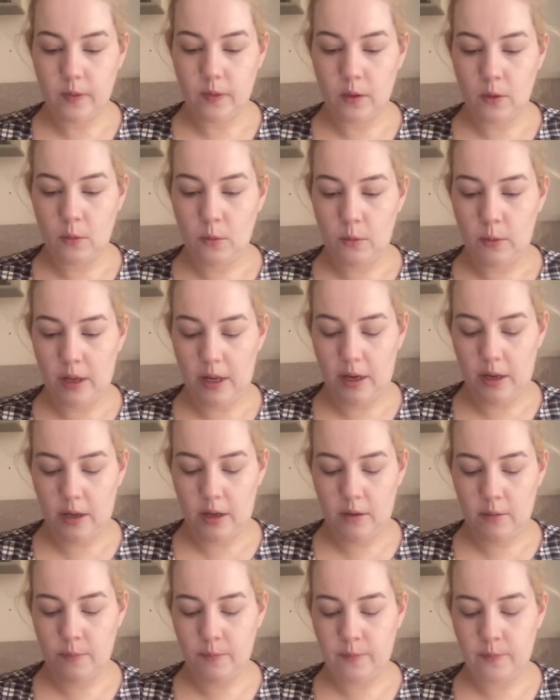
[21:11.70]
Oh, hello.
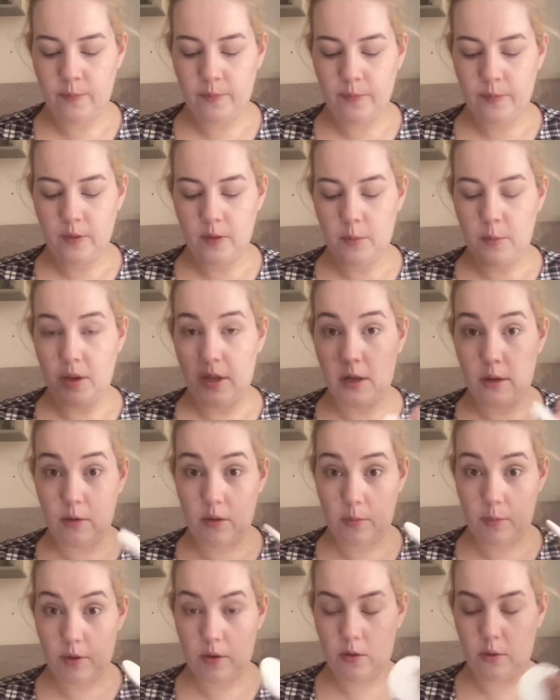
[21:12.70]
We get a little
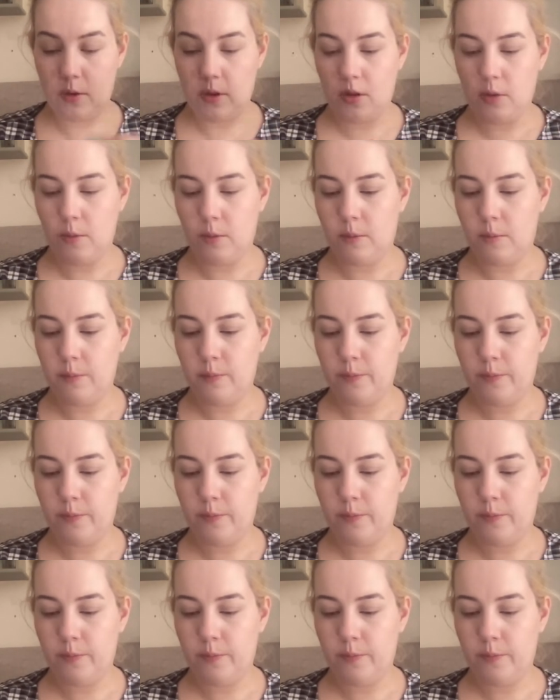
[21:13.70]
sponge with this one.